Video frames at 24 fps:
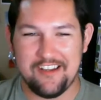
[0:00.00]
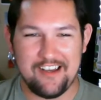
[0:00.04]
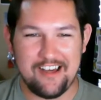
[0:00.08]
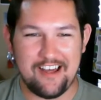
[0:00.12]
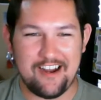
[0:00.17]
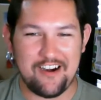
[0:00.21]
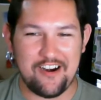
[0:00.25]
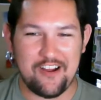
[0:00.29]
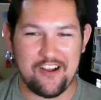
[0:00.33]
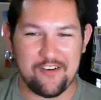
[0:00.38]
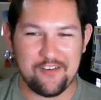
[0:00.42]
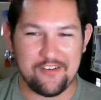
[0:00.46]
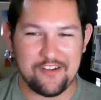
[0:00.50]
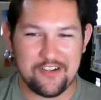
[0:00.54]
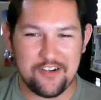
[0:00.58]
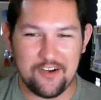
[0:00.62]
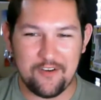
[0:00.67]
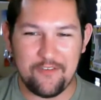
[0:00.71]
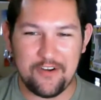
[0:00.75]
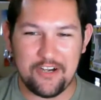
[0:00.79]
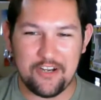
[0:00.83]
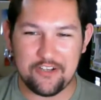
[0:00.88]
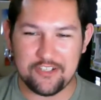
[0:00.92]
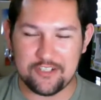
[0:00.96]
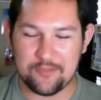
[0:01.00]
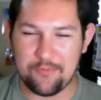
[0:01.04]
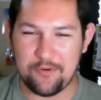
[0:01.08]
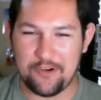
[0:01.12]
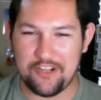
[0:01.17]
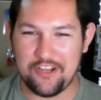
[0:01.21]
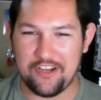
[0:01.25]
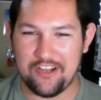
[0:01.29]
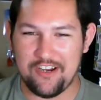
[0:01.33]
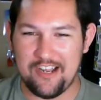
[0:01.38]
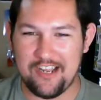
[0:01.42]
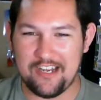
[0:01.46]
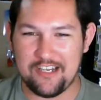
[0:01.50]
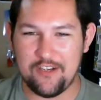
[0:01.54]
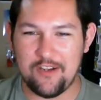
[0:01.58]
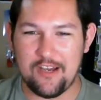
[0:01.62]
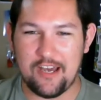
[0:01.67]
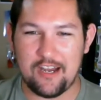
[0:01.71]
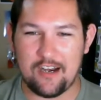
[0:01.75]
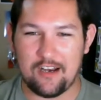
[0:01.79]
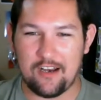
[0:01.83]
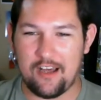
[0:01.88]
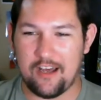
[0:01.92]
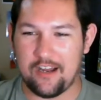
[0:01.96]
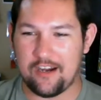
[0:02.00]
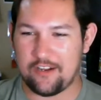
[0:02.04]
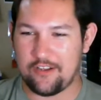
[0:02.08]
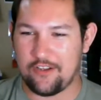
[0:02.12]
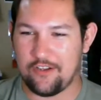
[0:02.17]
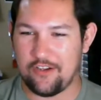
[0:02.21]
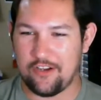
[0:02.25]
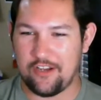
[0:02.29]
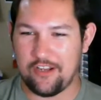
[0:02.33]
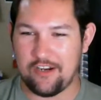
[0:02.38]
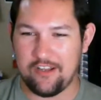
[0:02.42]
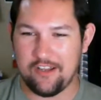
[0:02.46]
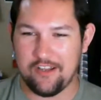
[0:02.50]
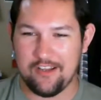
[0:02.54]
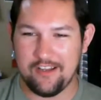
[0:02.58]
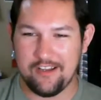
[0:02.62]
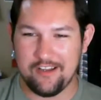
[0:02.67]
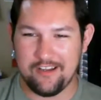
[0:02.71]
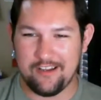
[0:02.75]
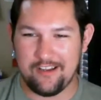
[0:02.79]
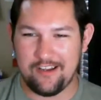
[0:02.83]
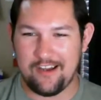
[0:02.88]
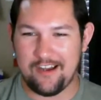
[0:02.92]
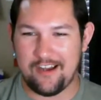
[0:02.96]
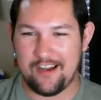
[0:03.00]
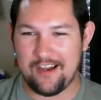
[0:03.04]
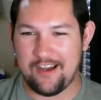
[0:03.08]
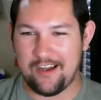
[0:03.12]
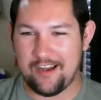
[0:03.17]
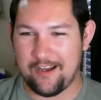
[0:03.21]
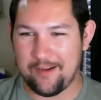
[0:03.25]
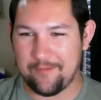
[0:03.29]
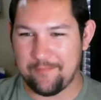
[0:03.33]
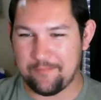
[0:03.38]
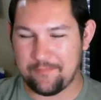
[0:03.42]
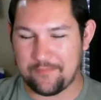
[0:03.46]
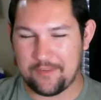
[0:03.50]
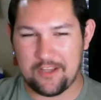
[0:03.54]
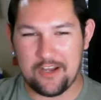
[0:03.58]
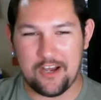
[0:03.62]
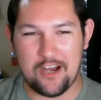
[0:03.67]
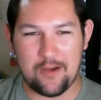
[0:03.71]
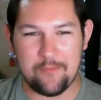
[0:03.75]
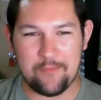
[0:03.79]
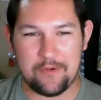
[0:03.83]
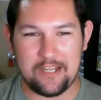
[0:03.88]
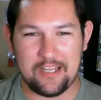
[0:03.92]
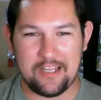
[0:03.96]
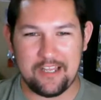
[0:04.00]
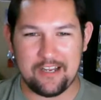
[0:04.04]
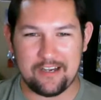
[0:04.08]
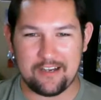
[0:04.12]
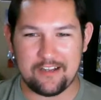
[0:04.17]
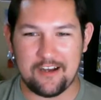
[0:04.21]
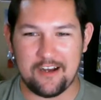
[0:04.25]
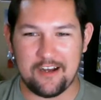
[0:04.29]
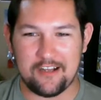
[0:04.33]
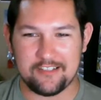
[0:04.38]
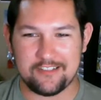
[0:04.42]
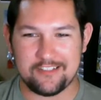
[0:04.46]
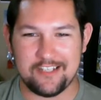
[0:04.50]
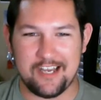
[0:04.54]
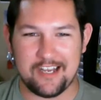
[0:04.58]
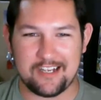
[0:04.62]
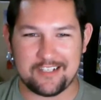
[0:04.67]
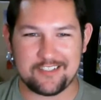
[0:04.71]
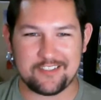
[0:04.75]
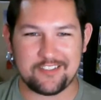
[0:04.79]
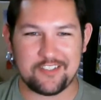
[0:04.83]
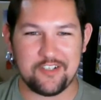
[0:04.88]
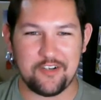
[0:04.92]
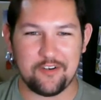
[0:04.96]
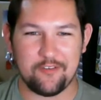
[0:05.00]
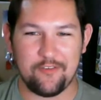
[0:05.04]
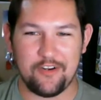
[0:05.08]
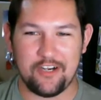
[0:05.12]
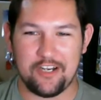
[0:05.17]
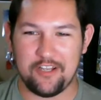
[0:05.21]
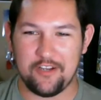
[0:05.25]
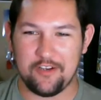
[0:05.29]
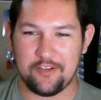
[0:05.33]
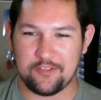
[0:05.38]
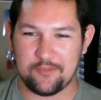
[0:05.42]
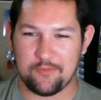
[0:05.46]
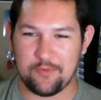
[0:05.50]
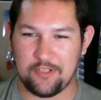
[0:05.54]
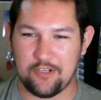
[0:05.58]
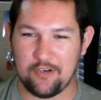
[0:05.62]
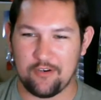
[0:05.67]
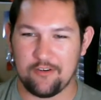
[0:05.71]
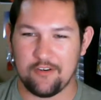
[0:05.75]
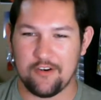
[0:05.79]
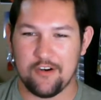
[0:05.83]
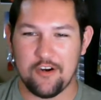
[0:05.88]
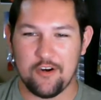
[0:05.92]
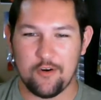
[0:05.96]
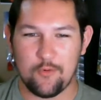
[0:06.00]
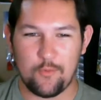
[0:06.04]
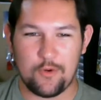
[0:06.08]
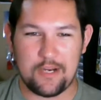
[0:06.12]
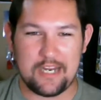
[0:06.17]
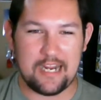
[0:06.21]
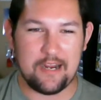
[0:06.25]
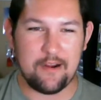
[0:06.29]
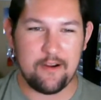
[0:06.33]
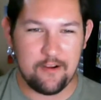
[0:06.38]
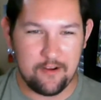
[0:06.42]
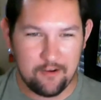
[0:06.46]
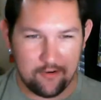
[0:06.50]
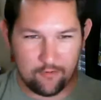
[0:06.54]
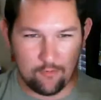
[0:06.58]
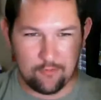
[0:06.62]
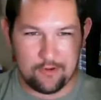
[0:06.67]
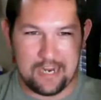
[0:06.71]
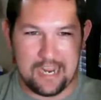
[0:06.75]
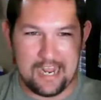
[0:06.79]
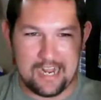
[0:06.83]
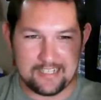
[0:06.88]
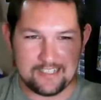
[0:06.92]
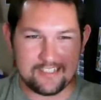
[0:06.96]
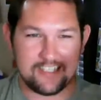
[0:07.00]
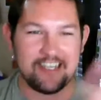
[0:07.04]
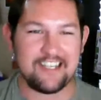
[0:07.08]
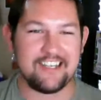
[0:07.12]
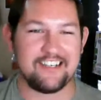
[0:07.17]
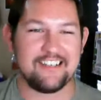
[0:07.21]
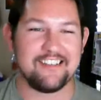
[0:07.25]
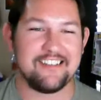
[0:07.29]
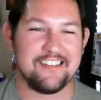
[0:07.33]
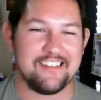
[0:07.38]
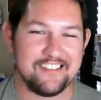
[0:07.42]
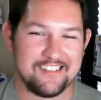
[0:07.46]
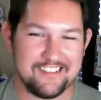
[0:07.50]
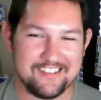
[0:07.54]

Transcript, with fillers: I don't know. Your videos are pretty good, and you add a lot of good um, comedy and context to your videos when you're re- reacting